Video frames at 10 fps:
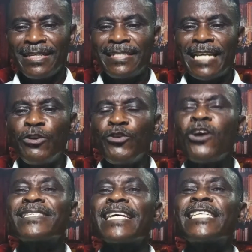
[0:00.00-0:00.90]
The New
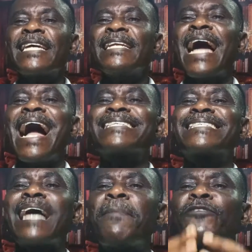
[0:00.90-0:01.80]
York session has
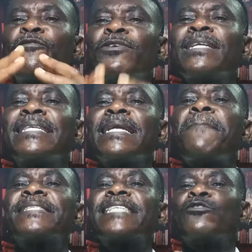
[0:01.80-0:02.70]
about
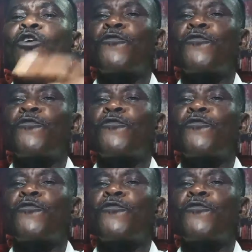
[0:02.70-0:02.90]
43%